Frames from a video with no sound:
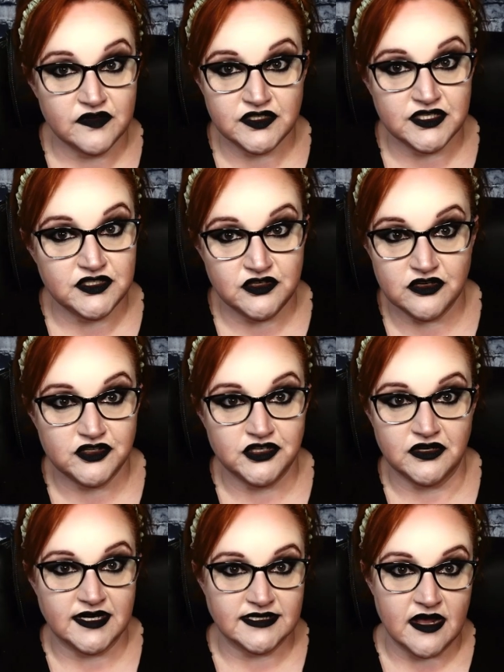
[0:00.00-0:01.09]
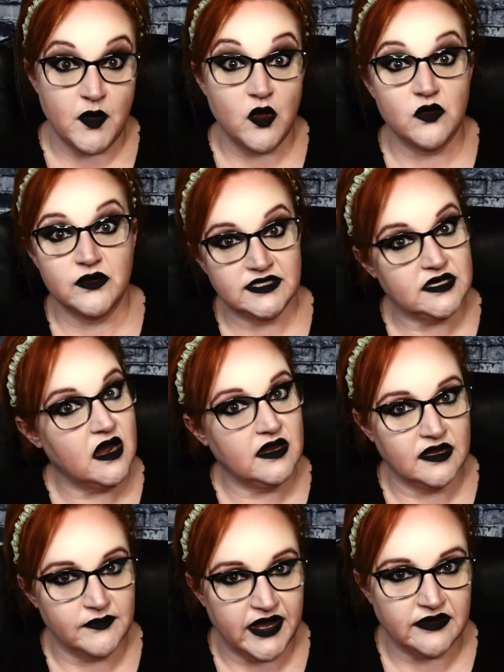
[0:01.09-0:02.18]
versus nurture, as I'm always
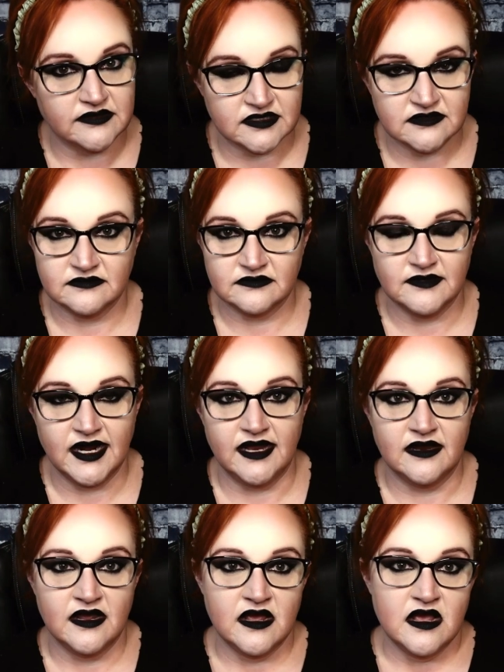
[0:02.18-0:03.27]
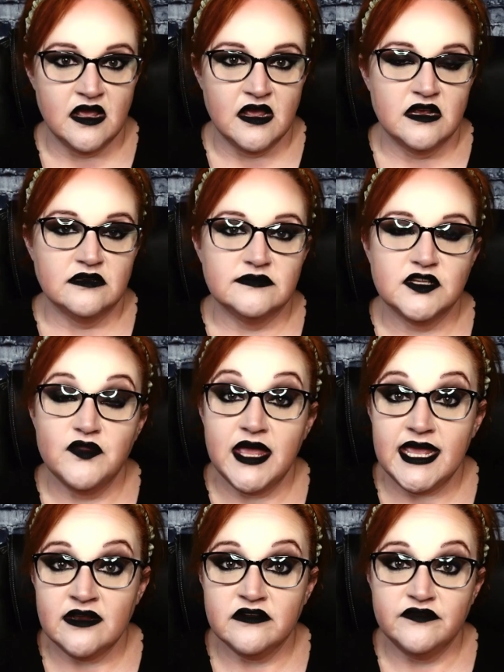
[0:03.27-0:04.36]
talking about, right? So
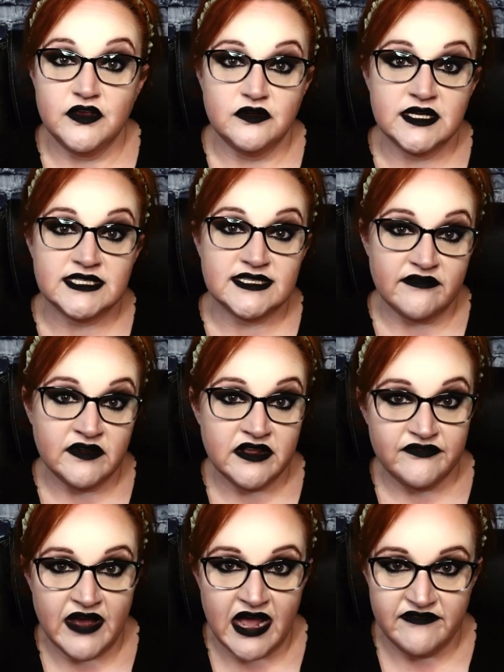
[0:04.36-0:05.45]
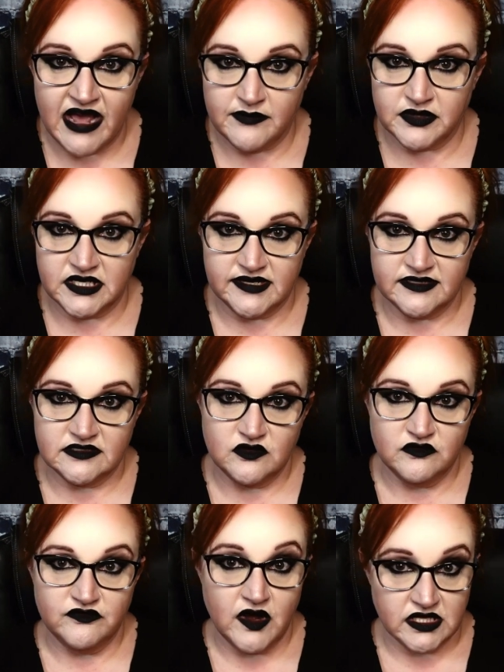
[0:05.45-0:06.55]
they interviewed 75 applicants
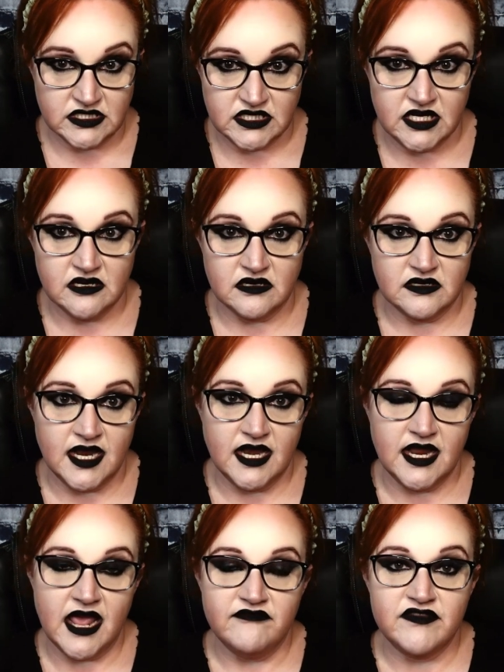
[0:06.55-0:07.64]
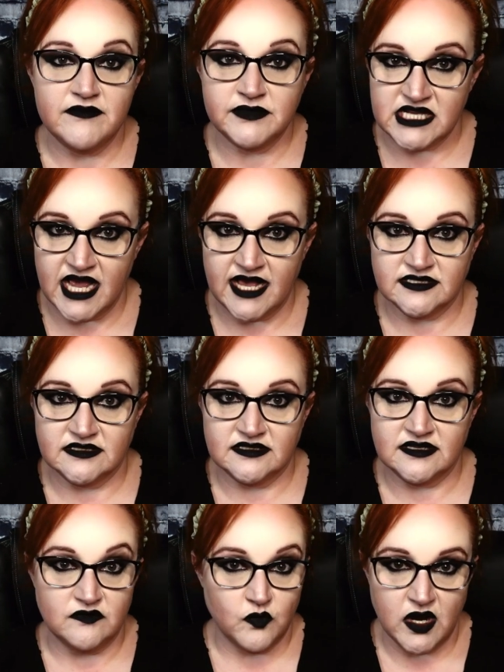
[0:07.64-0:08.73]
who volunteered and gave them
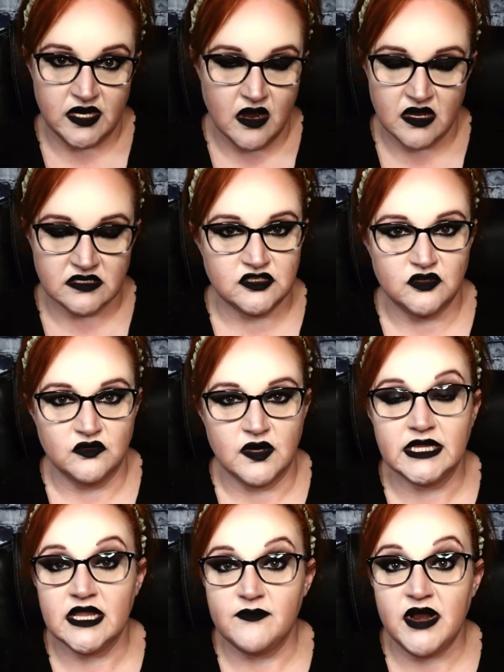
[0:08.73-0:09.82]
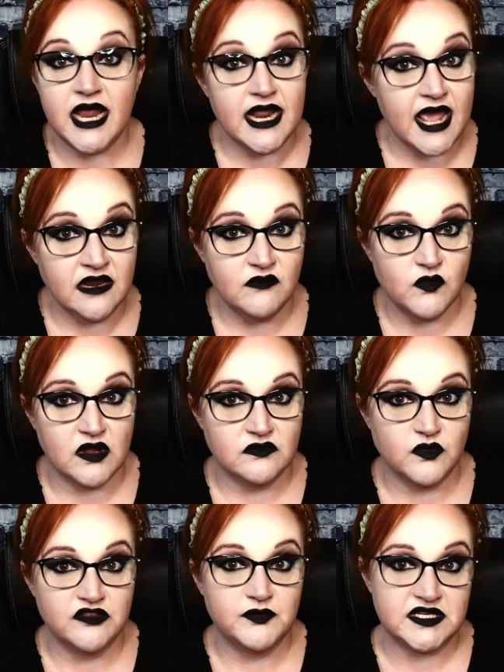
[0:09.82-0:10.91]
tests and whatnot to eliminate
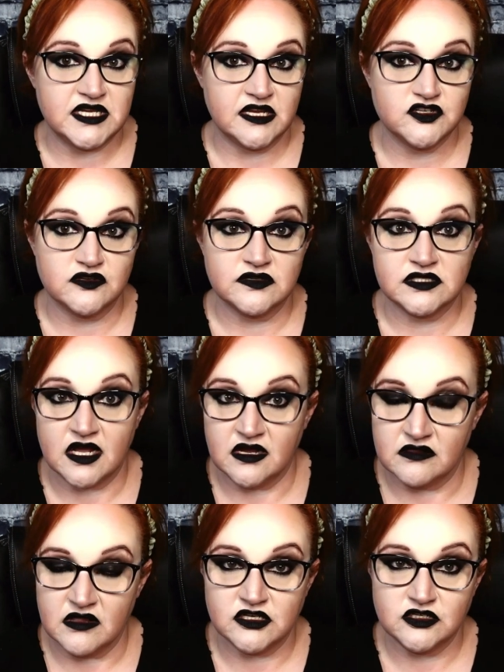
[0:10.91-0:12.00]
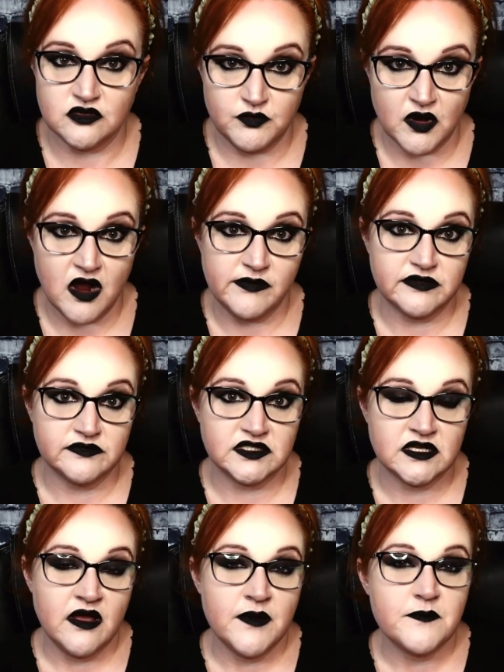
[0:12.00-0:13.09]
anyone with potential psychological
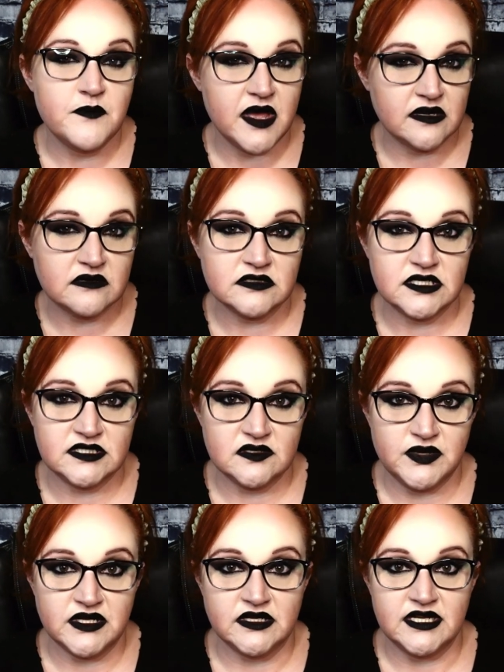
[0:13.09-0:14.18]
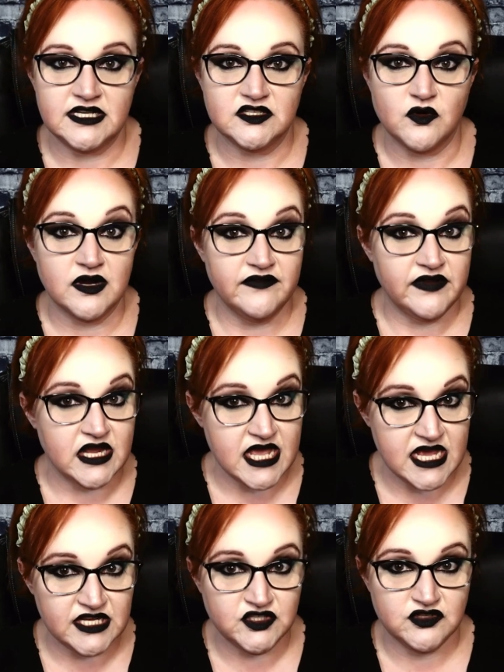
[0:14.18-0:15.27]
problems, medical disabilities, or even a
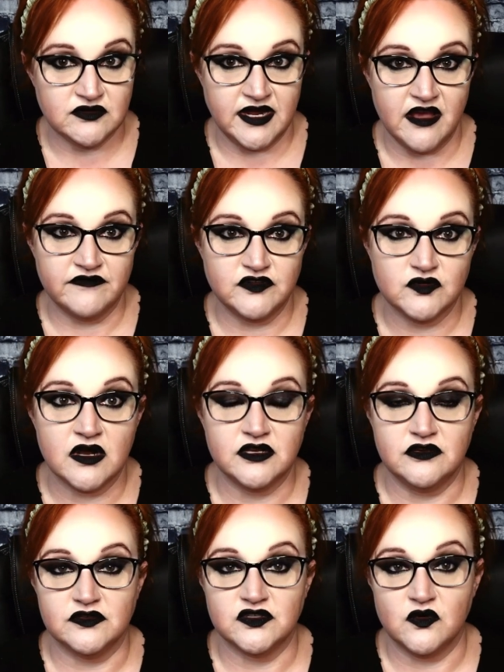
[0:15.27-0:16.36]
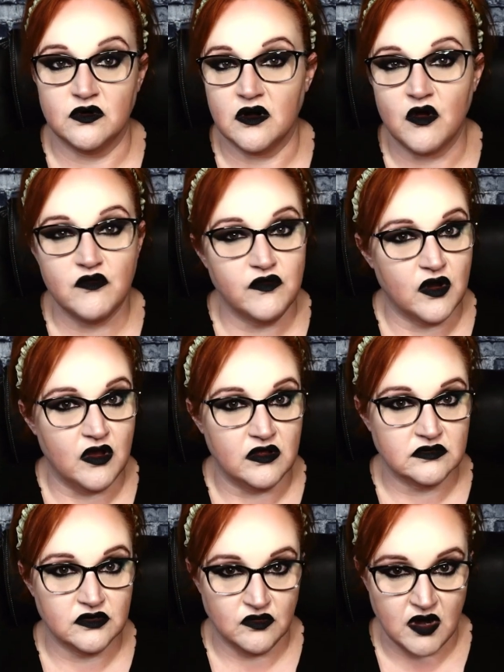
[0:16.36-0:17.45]
history of drug use or
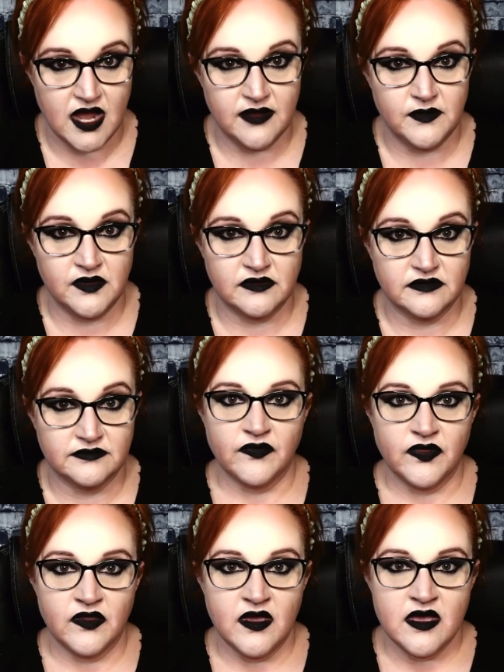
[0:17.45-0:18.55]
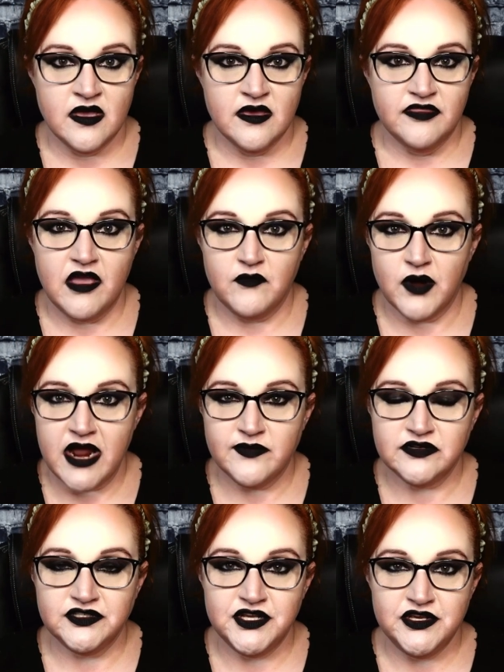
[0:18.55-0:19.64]
overall crime. They were
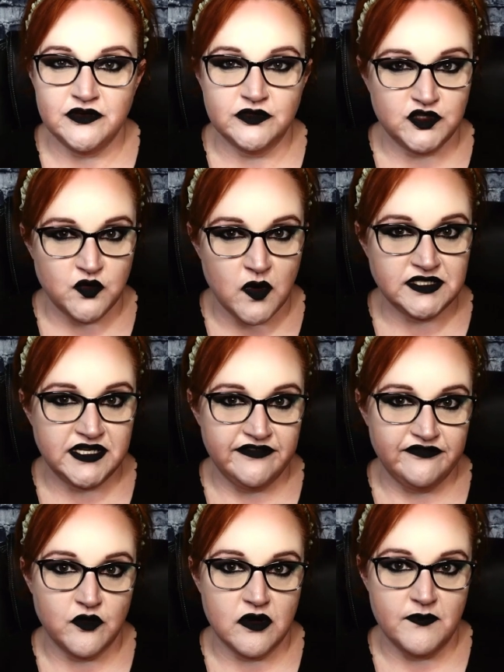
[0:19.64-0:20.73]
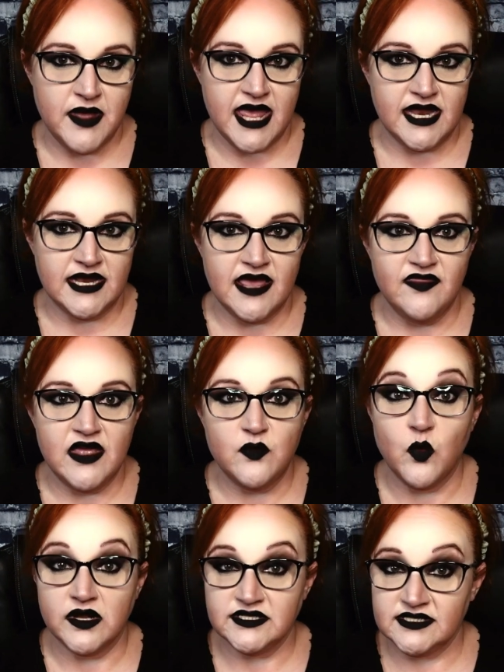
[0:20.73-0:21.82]
able to use 24 men, and
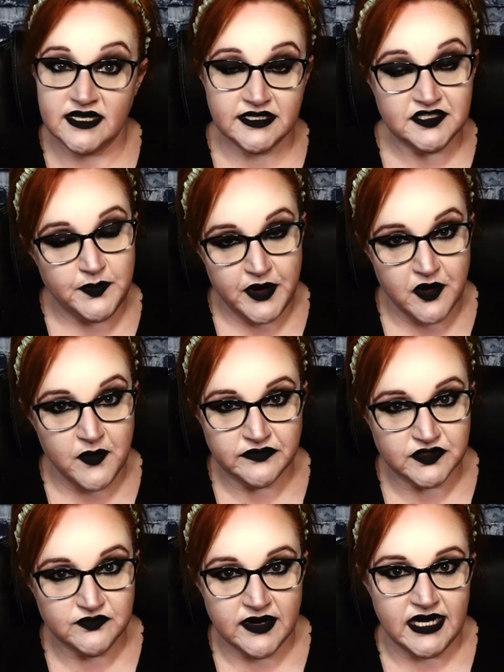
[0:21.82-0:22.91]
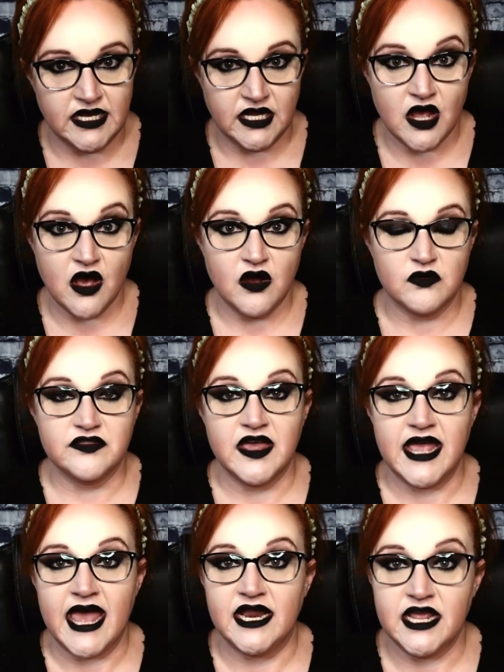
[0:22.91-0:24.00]
then once the experiment was ready to go,
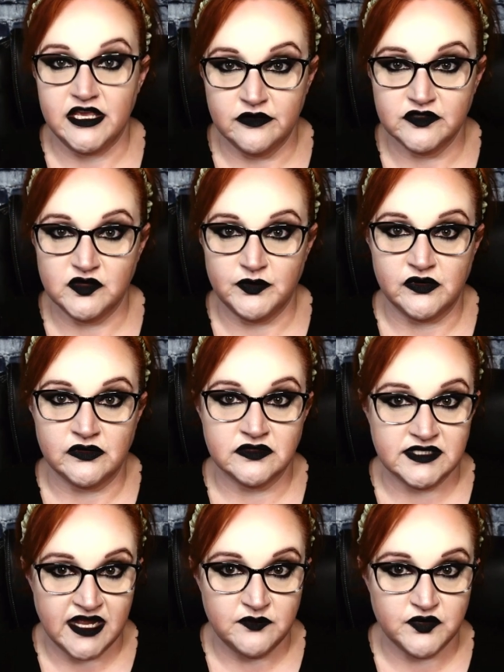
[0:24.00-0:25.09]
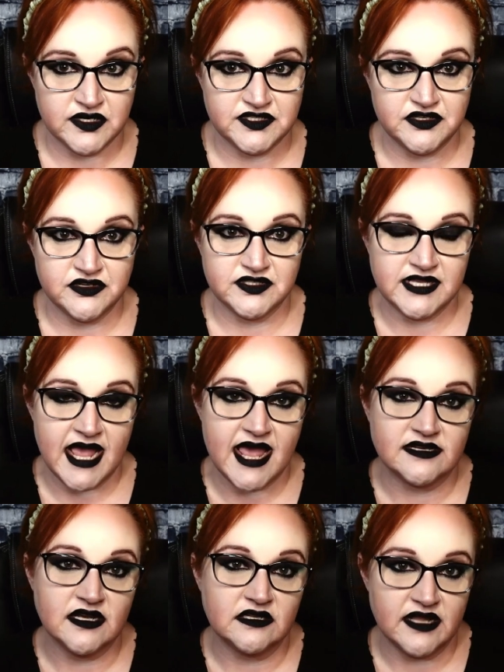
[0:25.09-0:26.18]
they had a usable 10 prisoners
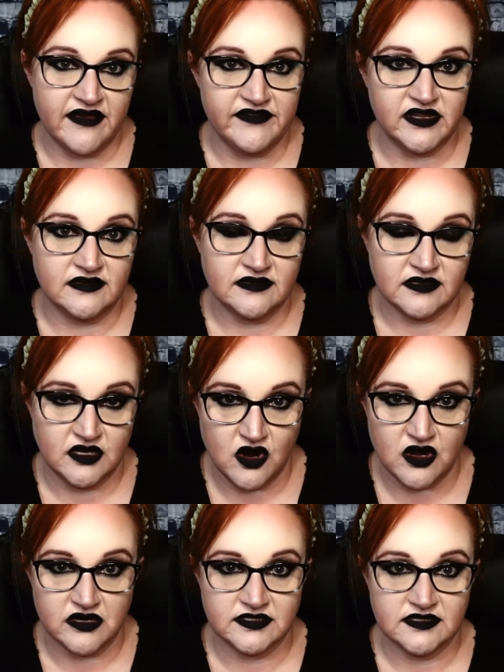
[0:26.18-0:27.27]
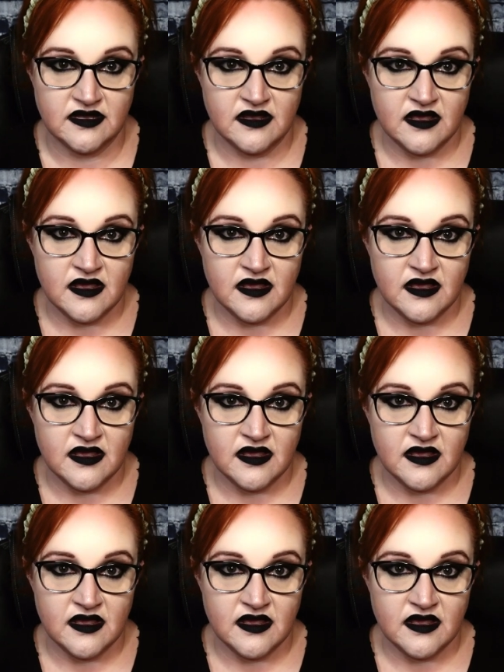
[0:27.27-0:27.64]
and 11 guards.